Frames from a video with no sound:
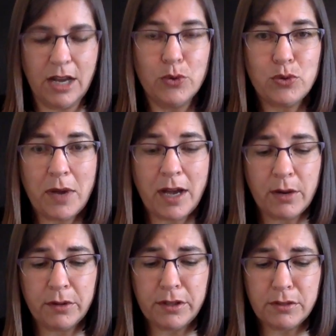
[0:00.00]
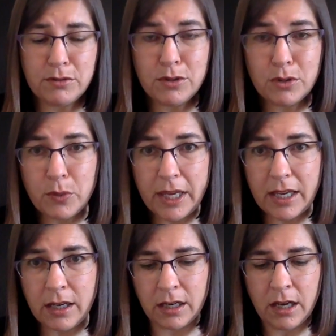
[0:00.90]
So how are you
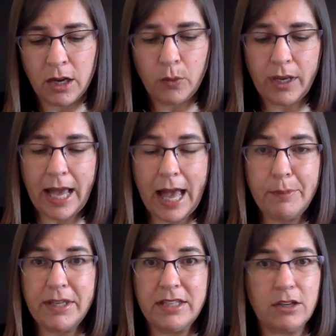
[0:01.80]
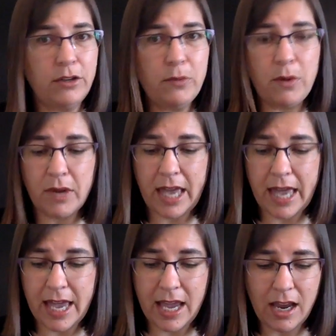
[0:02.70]
doing? What happened? Are you
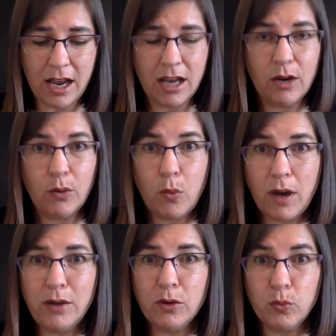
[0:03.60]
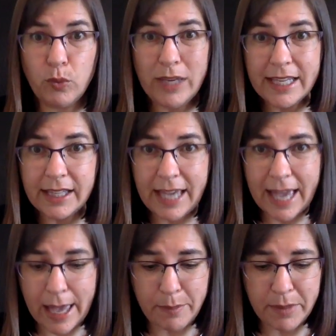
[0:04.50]
okay? What really
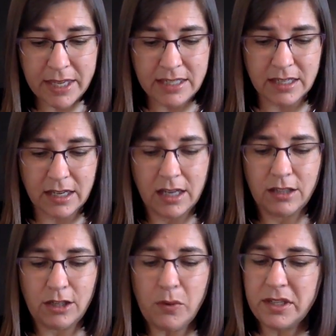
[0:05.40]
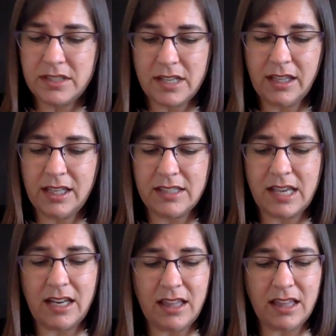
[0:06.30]
happened? No one is telling us
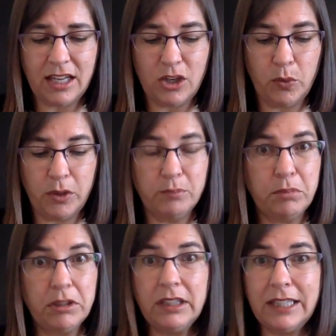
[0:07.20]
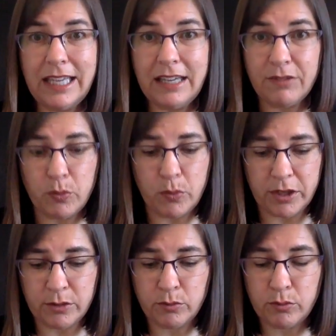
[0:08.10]
anything and you wouldn't believe the
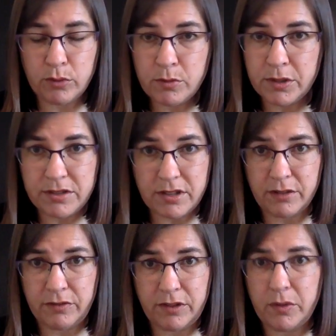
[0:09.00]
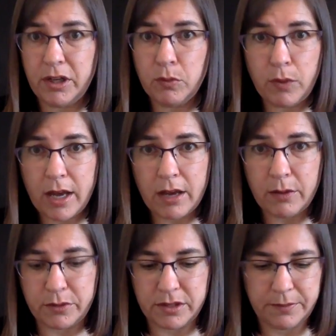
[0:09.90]
weird rumors that are floating around.